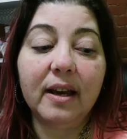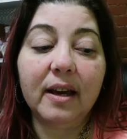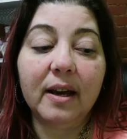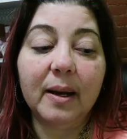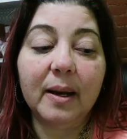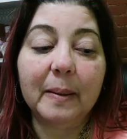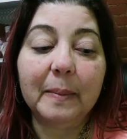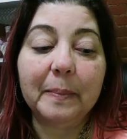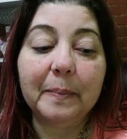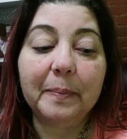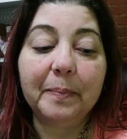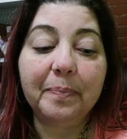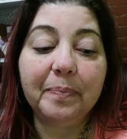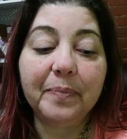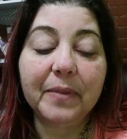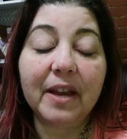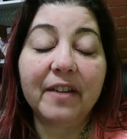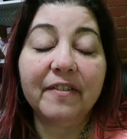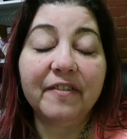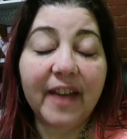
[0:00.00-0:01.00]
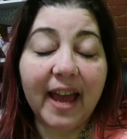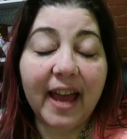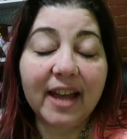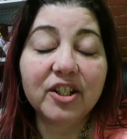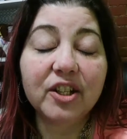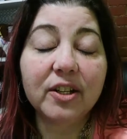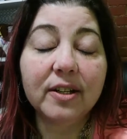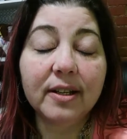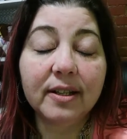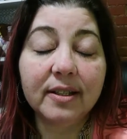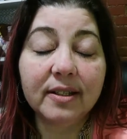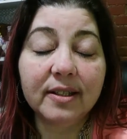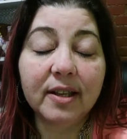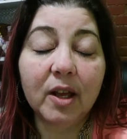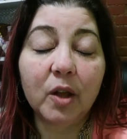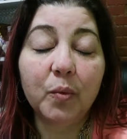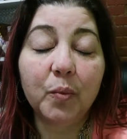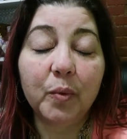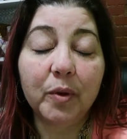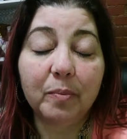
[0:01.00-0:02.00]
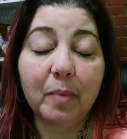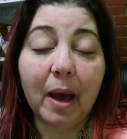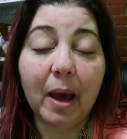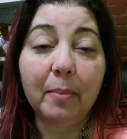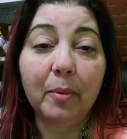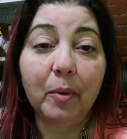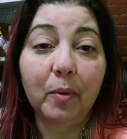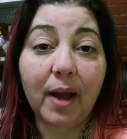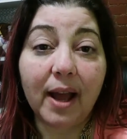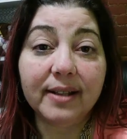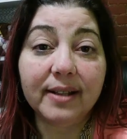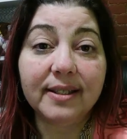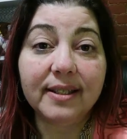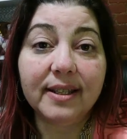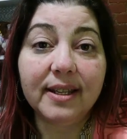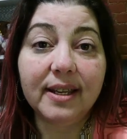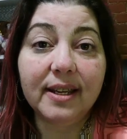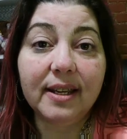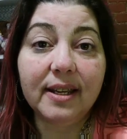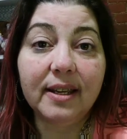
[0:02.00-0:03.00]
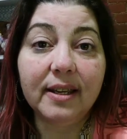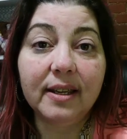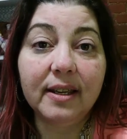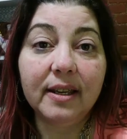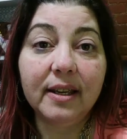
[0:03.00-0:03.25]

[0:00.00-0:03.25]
a fashion consultant with paparazzi